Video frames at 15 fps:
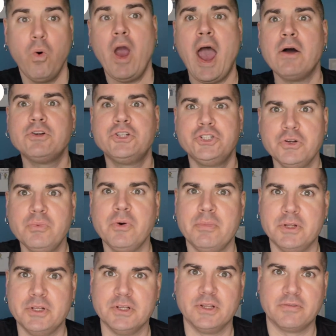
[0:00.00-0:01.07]
How should we
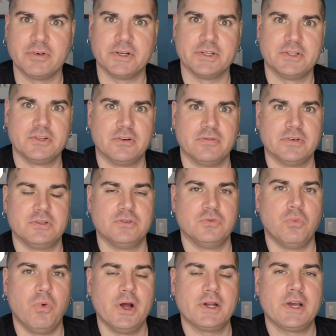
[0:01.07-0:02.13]
be delivering
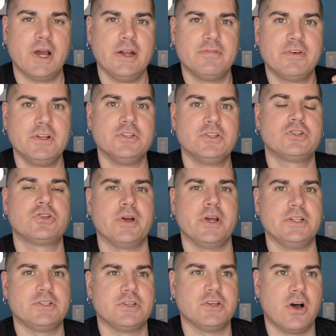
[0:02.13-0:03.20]
services? What kind of
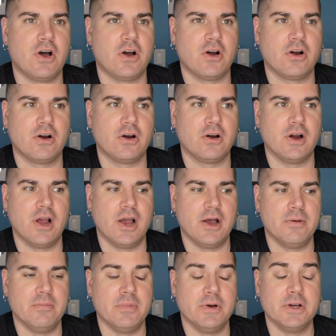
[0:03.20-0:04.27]
constraints are
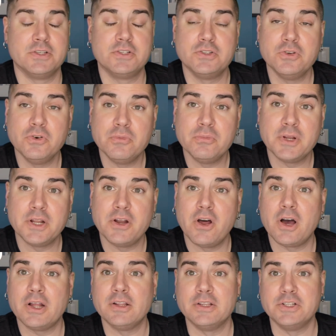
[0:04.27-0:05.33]
assumed and
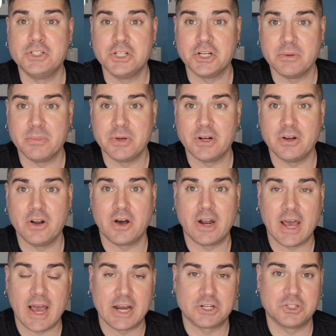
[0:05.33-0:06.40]
not legitimate, not
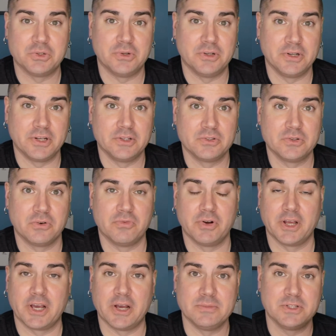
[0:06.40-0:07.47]
actual? And sort of when
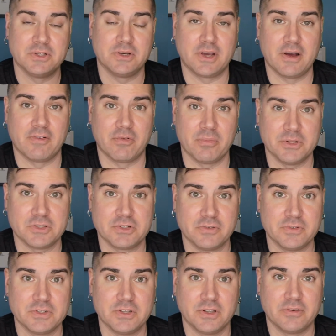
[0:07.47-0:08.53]
it comes to government
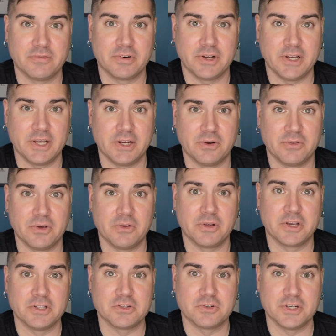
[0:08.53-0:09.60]
service delivery, the only
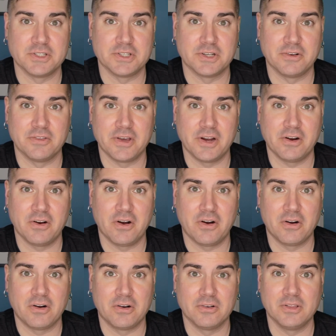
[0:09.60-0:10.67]
constraints that are there
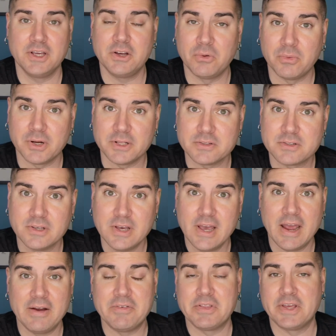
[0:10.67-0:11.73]
are legal ones.
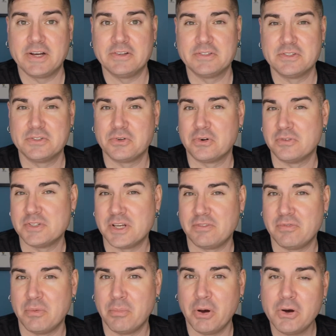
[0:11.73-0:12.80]
Everything else is sort of
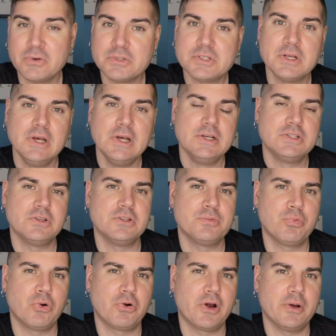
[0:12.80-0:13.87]
self-imposed. So this
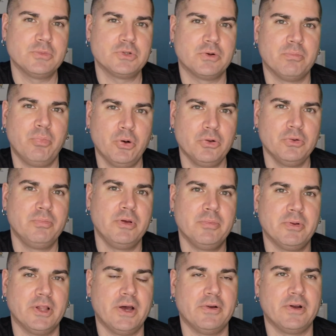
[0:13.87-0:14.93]
program sort of pulled
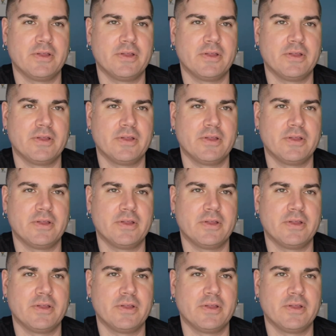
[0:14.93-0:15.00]
people out.